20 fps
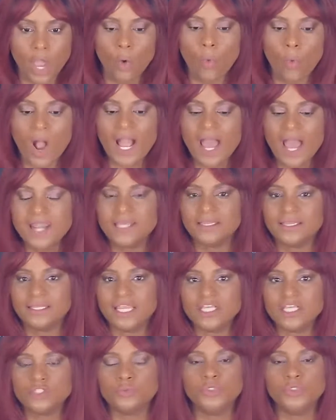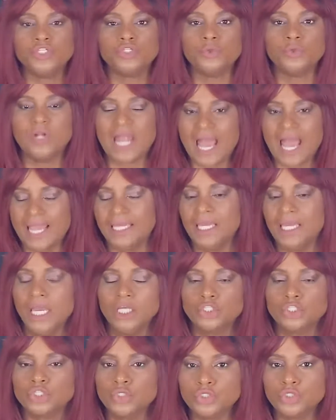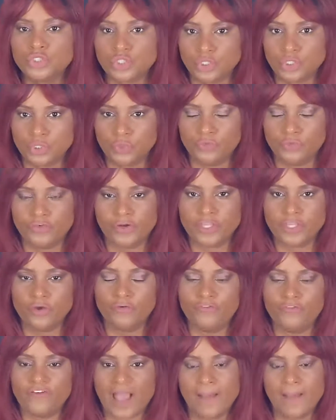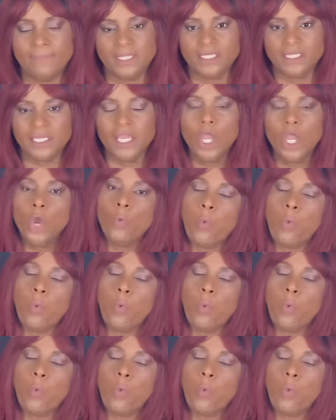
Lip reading: What kind of things would you like to do for your family?